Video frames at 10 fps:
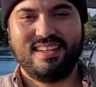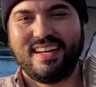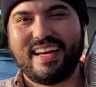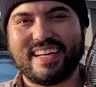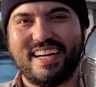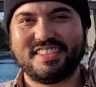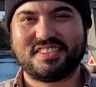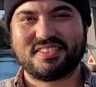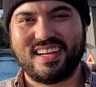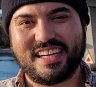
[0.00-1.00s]
Hey guys,
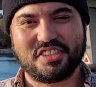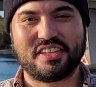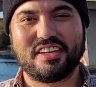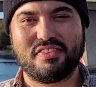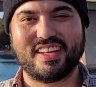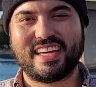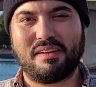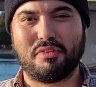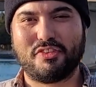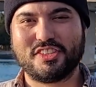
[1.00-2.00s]
Nigel here from the
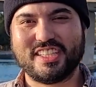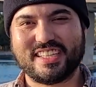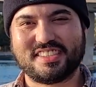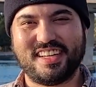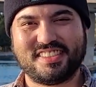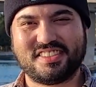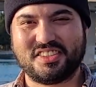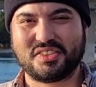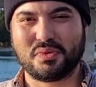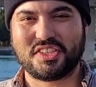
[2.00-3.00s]
Campbellford DSS,
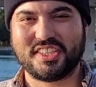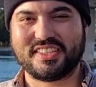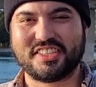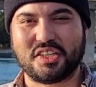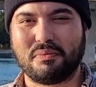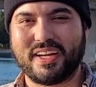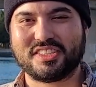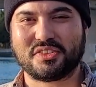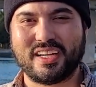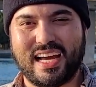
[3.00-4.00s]
just wishing Digital Main
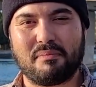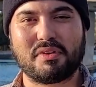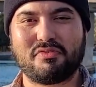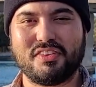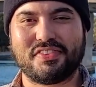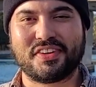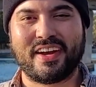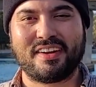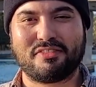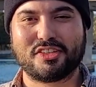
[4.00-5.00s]
Street a happy 5th year
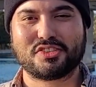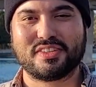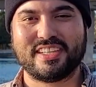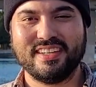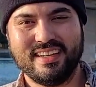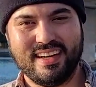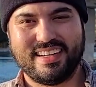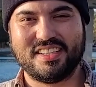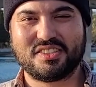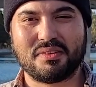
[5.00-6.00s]
anniversary. And
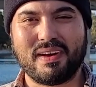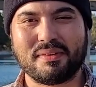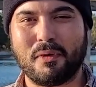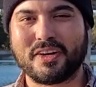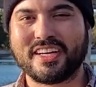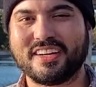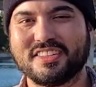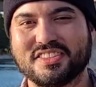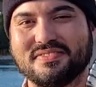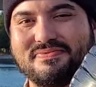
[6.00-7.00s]
here's to many more years.